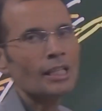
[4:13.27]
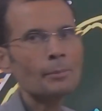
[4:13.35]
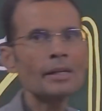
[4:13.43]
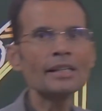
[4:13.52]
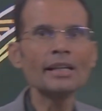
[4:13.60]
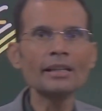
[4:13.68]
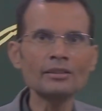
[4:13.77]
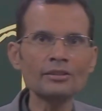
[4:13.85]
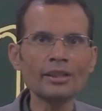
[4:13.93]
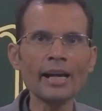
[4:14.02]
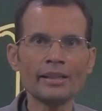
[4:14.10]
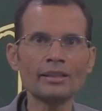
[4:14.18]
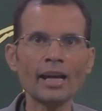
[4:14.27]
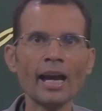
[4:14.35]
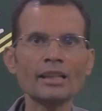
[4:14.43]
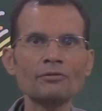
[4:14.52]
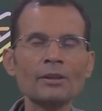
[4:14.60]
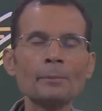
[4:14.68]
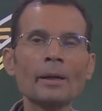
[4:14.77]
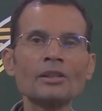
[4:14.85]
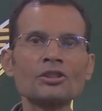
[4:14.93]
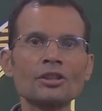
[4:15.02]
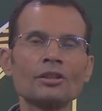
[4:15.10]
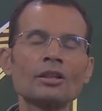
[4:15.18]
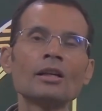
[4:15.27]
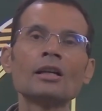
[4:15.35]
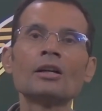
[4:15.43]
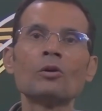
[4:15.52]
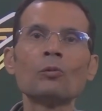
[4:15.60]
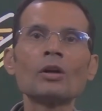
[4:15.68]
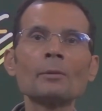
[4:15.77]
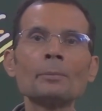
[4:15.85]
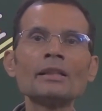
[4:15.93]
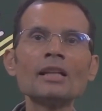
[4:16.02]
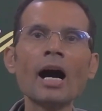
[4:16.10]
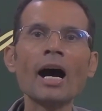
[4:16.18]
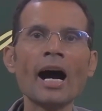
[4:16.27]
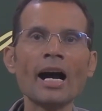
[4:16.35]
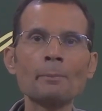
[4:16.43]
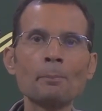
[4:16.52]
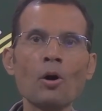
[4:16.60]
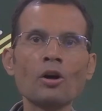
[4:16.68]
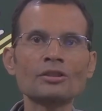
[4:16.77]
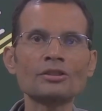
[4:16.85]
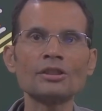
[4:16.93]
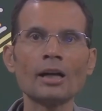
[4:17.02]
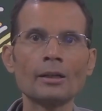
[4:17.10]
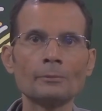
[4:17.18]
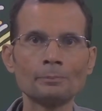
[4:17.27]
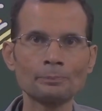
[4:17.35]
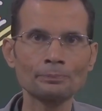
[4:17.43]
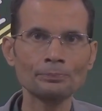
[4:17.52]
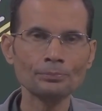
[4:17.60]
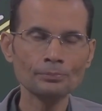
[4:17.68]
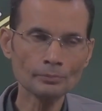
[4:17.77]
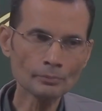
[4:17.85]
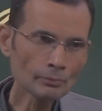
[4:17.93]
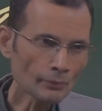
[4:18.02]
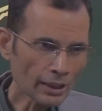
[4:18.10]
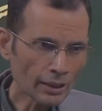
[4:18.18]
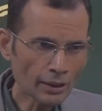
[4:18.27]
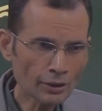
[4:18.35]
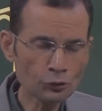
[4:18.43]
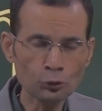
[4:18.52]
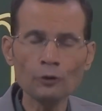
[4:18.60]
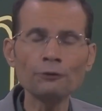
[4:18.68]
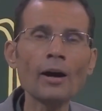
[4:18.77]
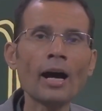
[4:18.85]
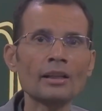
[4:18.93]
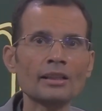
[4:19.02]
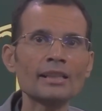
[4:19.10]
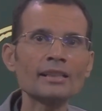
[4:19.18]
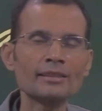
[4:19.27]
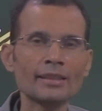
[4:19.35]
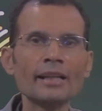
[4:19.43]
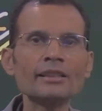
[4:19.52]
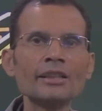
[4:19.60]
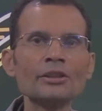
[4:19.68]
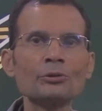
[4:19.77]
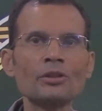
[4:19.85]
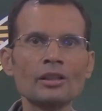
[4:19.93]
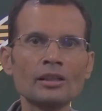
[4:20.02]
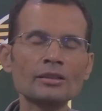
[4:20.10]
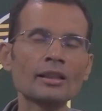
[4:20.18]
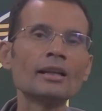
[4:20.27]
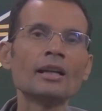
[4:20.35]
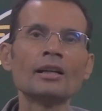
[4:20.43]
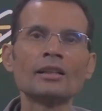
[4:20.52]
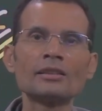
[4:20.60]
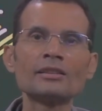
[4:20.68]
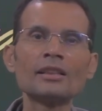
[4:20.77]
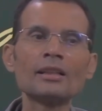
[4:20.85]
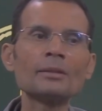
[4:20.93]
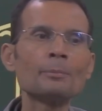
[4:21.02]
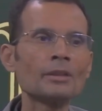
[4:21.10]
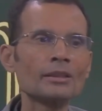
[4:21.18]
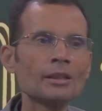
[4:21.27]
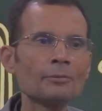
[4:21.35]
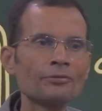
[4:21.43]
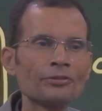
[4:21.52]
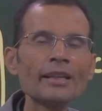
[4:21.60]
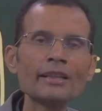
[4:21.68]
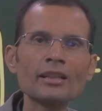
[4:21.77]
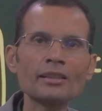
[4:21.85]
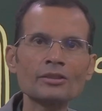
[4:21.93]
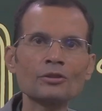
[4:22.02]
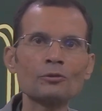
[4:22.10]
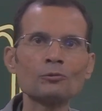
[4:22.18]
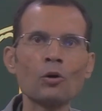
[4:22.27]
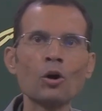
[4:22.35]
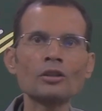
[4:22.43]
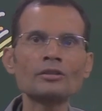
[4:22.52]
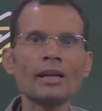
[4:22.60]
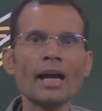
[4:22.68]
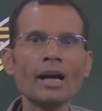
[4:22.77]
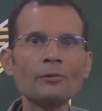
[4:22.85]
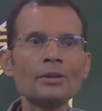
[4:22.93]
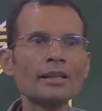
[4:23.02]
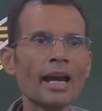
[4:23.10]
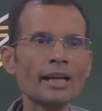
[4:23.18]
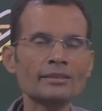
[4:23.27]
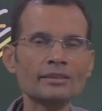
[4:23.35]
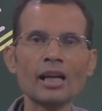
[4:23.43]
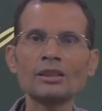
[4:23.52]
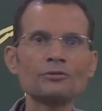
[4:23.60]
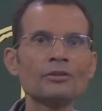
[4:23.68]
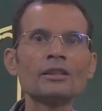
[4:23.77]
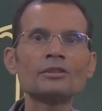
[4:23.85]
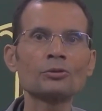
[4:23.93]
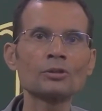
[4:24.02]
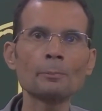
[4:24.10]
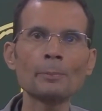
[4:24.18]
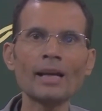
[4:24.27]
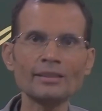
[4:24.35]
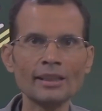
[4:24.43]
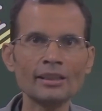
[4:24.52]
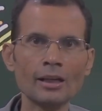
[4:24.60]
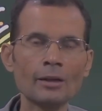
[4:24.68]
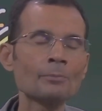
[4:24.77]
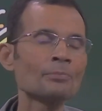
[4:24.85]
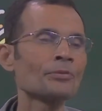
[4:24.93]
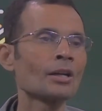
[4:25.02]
immediate threat, as we mentioned, will be the hypoxia. So far, inside the uterus, the fetus was having gas transfer through the placenta.